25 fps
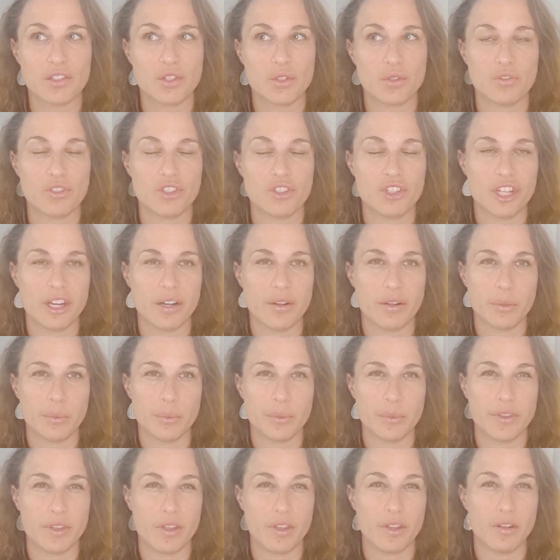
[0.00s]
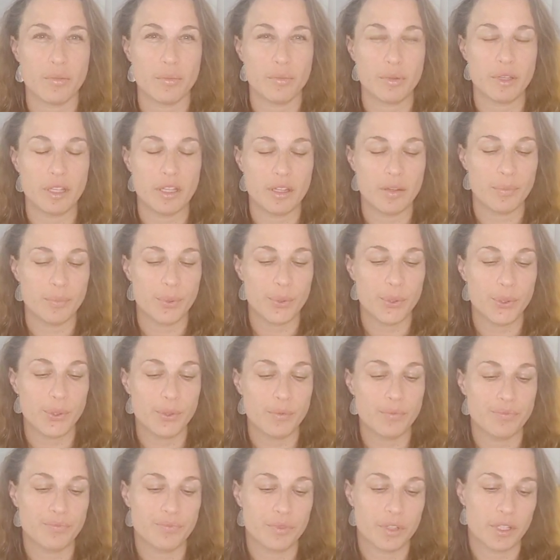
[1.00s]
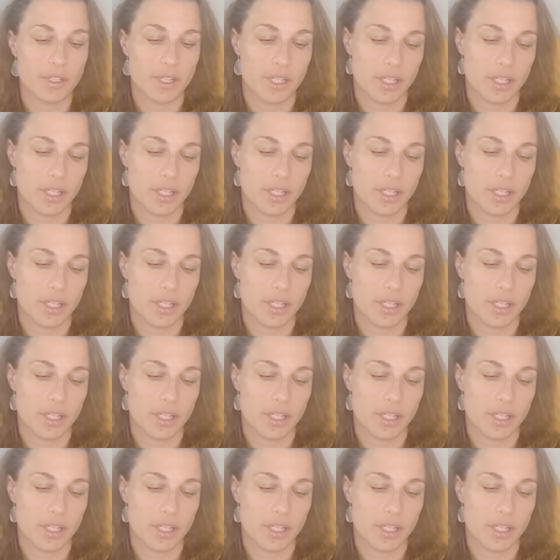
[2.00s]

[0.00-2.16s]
don't share it with other people.